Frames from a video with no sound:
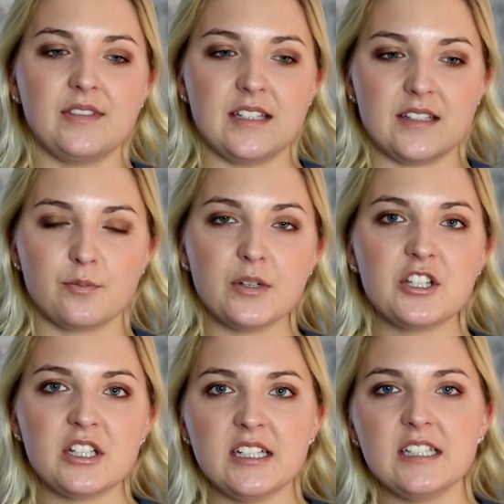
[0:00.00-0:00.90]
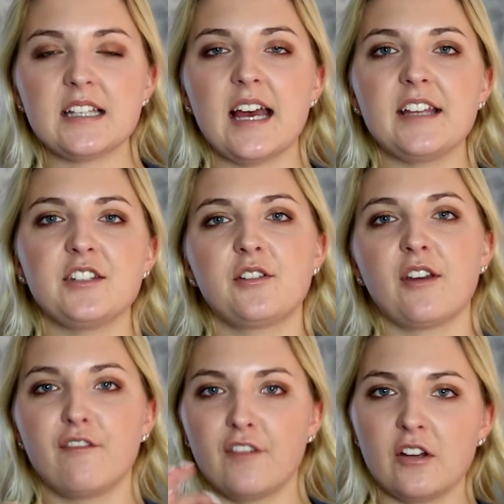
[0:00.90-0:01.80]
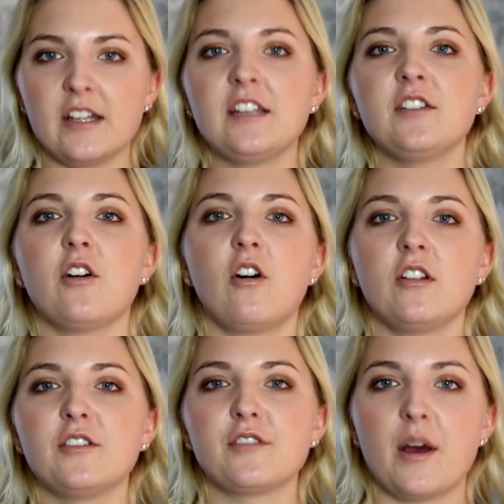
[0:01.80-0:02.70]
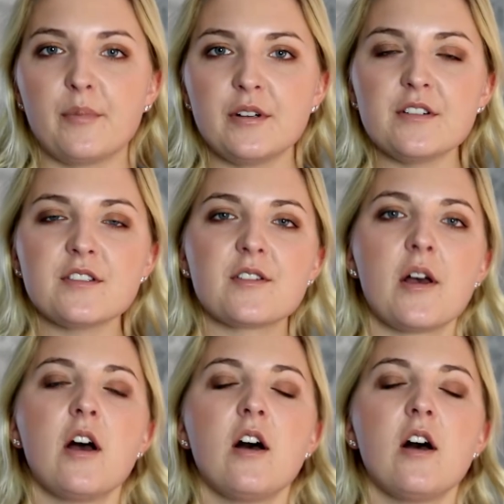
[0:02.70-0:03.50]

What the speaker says: spreadsheet, and you can fill in all your numbers,